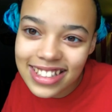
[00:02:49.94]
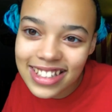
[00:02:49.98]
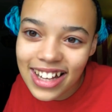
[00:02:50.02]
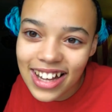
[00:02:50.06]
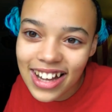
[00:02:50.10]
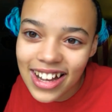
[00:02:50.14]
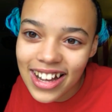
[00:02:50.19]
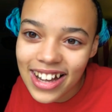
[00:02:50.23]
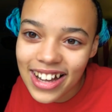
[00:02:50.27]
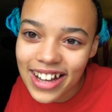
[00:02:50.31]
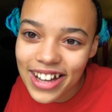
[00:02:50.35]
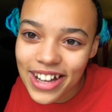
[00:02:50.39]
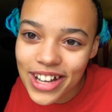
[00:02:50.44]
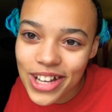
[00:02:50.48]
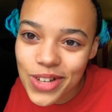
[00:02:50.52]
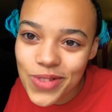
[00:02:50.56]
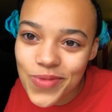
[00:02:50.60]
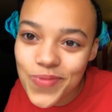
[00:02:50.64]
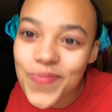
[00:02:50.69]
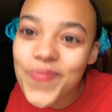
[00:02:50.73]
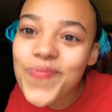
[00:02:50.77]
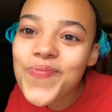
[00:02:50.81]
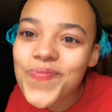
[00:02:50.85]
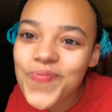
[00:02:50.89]
a
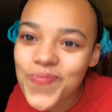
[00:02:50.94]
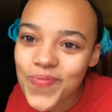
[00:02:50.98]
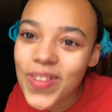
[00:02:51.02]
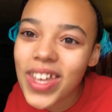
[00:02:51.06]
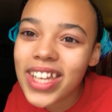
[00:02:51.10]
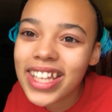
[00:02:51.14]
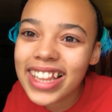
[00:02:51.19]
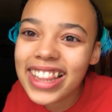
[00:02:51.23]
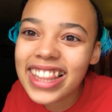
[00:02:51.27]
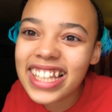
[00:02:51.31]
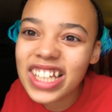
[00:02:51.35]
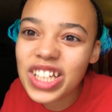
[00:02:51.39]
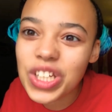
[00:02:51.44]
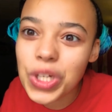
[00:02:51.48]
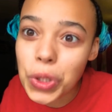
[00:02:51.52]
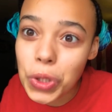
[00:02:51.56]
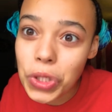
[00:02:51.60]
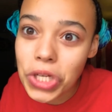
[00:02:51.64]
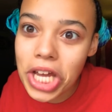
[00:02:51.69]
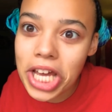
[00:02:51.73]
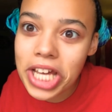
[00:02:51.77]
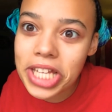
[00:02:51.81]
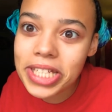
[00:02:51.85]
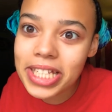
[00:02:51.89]
clean your
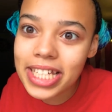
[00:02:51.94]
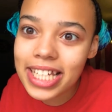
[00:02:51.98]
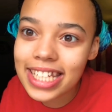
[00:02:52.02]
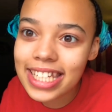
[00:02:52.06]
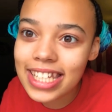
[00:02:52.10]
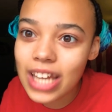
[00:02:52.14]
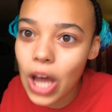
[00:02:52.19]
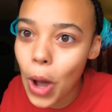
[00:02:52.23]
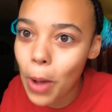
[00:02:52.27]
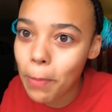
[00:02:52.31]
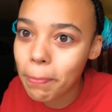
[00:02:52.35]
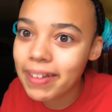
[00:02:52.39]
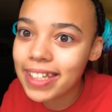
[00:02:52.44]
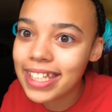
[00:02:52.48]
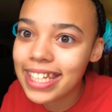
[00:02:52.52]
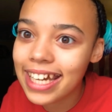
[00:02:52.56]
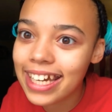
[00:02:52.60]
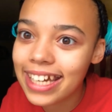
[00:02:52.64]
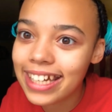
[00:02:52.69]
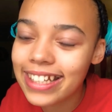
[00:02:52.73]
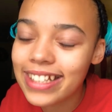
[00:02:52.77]
desktop day.